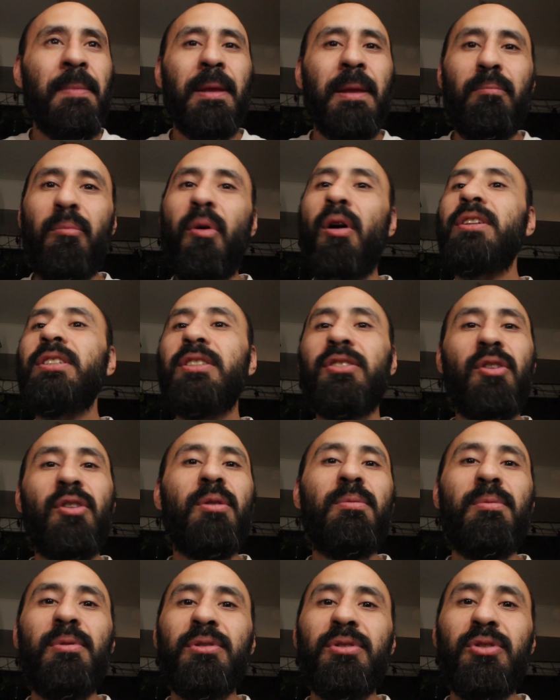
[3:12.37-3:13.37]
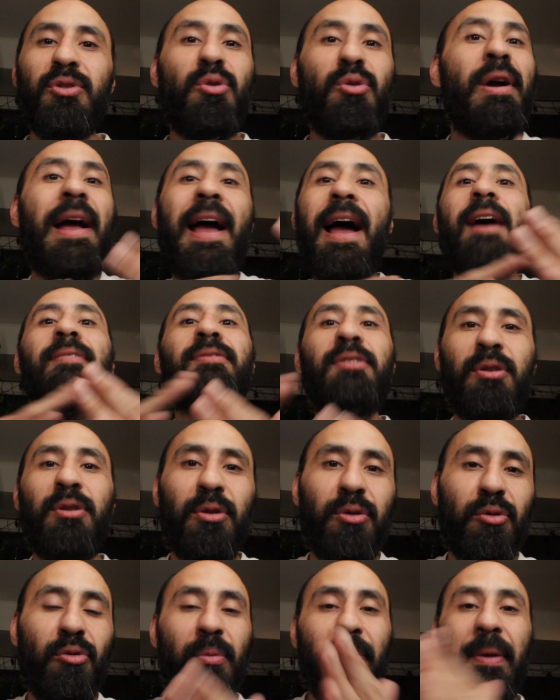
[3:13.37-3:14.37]
Barnes & Noble's, you have to
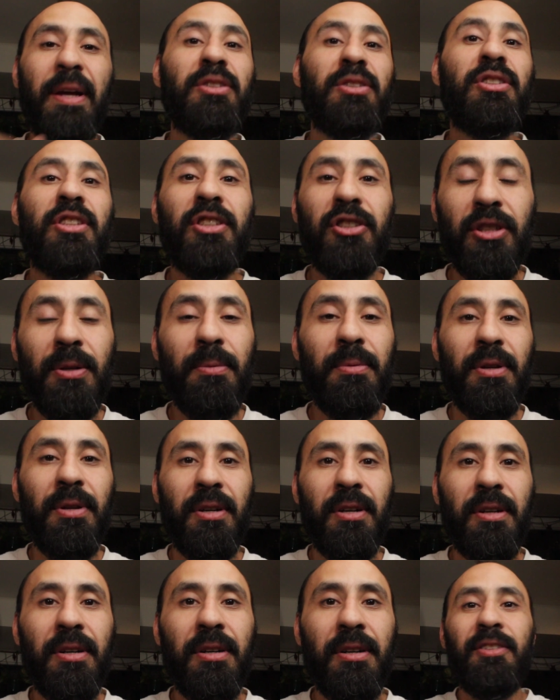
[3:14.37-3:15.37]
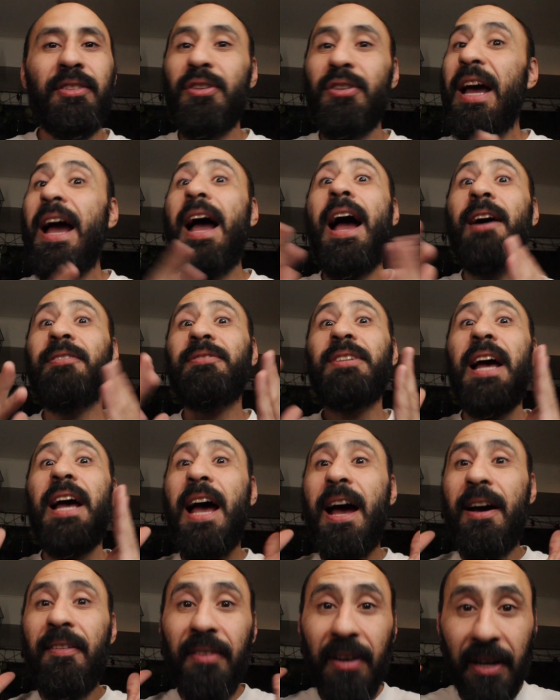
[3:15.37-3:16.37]
go through a major distributor. You have to
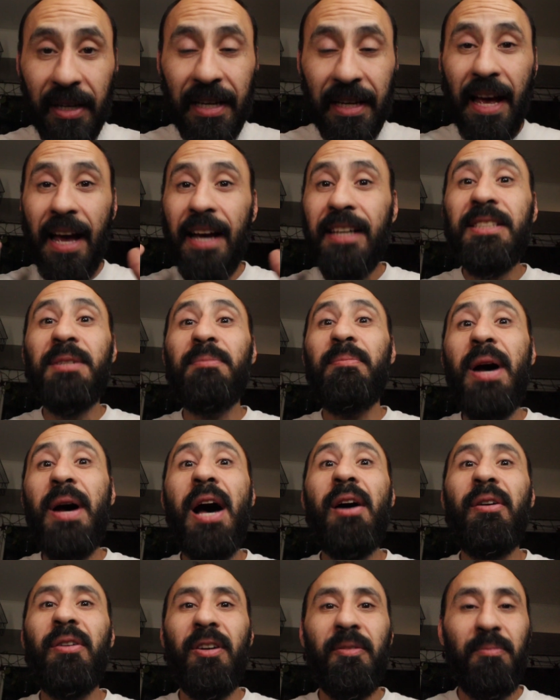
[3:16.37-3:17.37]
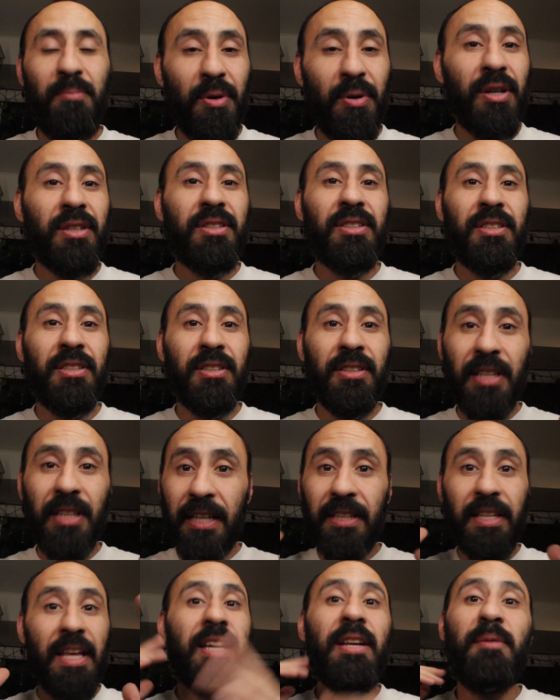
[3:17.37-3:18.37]
have an X amount of books
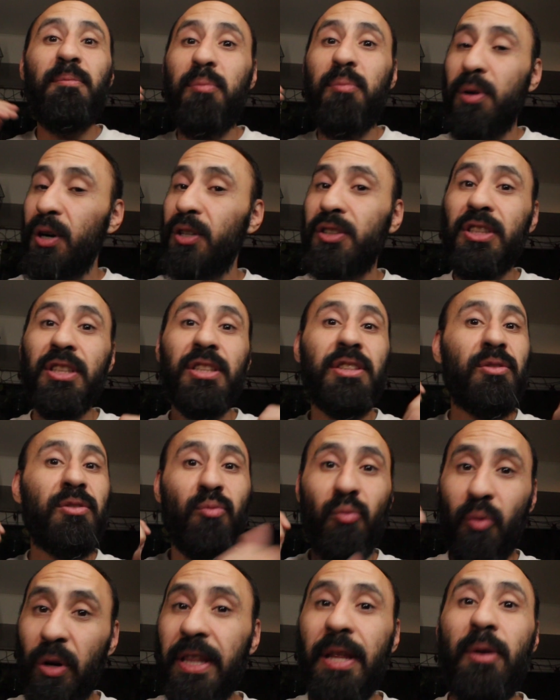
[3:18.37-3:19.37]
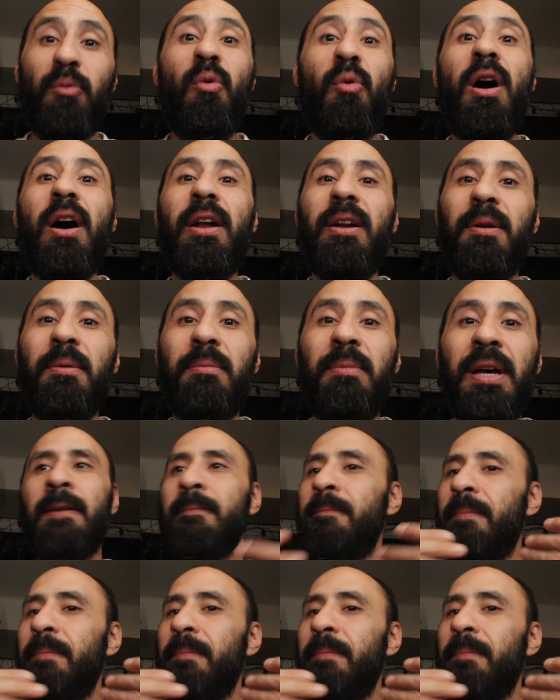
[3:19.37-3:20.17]
that they can purchase when they want them.